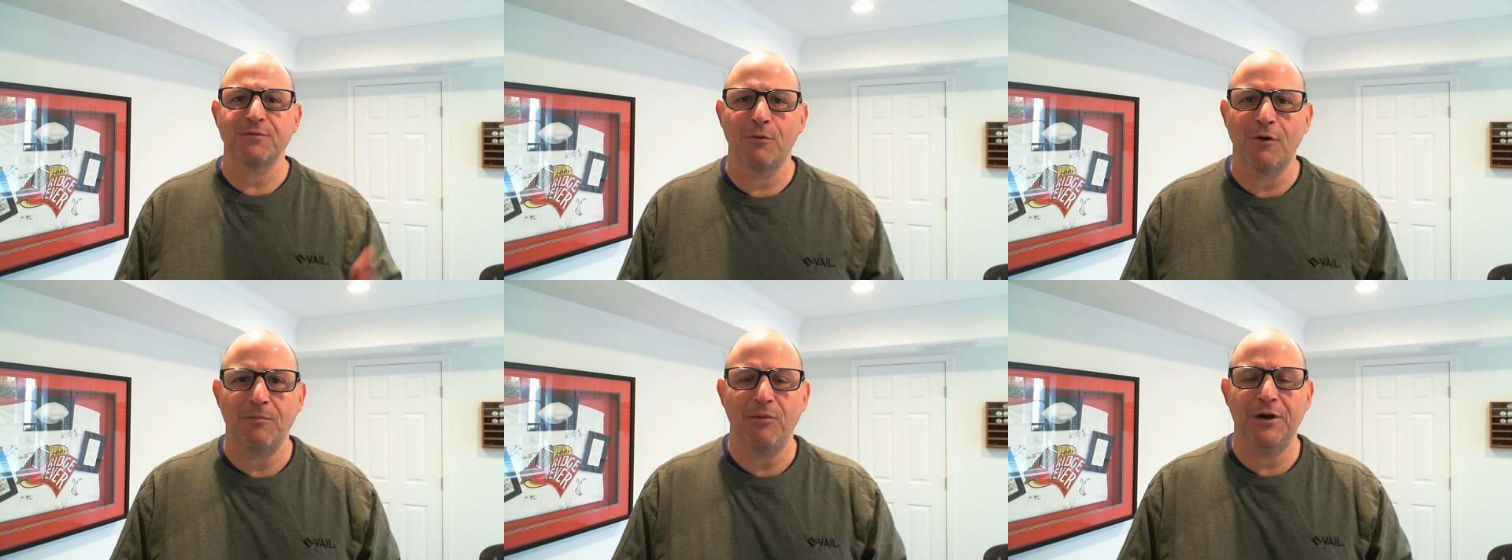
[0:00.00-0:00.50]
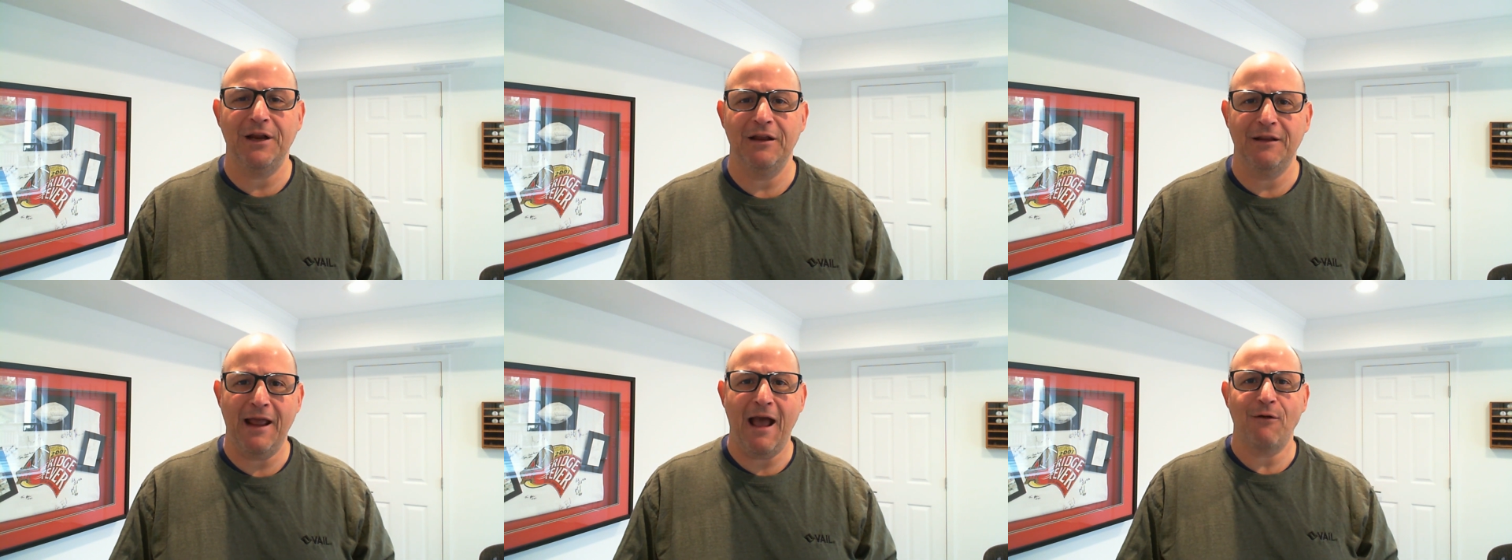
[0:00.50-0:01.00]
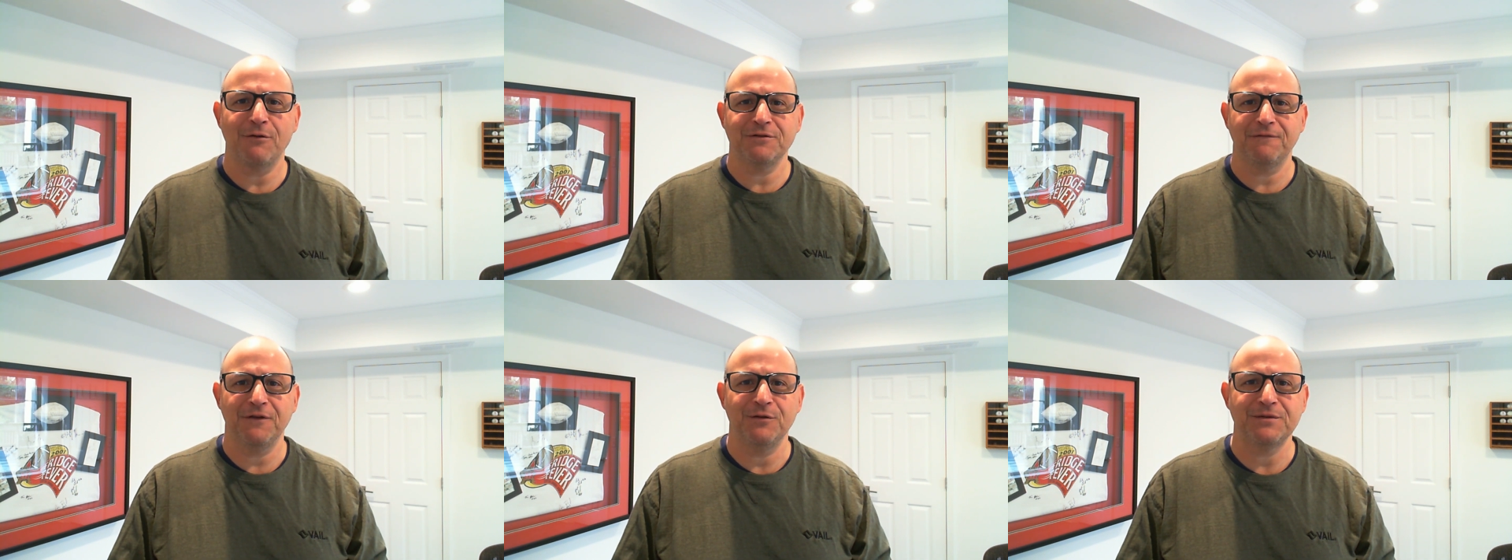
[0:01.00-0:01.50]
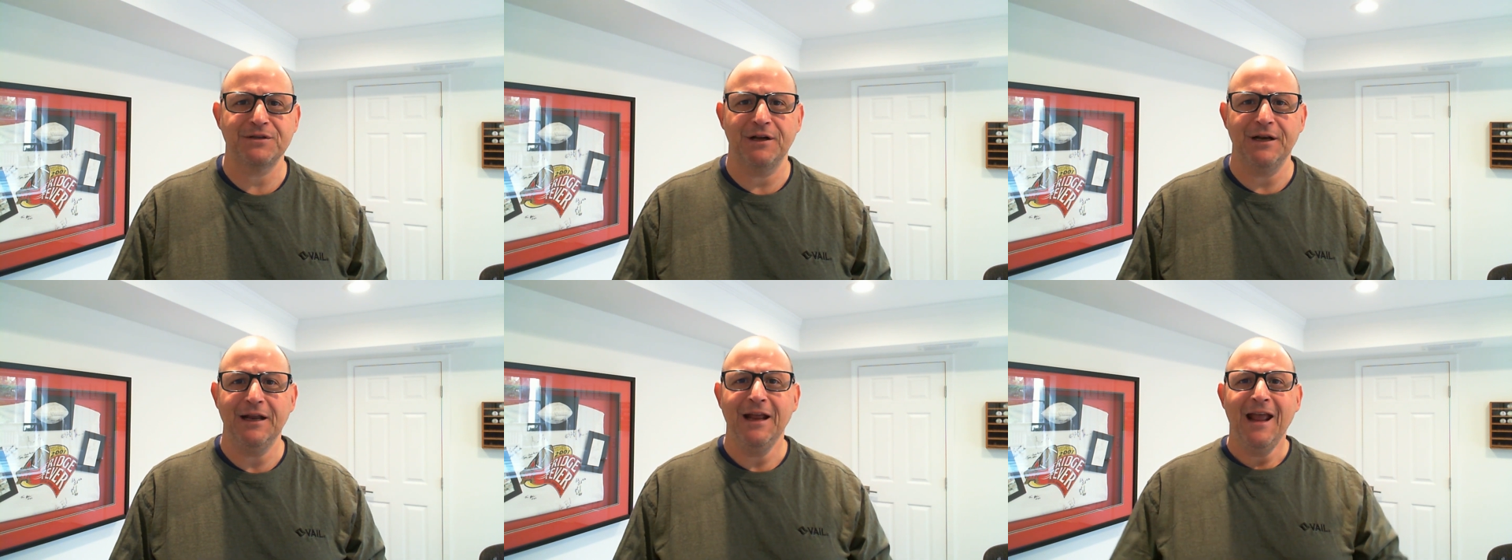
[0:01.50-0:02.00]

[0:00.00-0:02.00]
weren't putting in the hours of film study.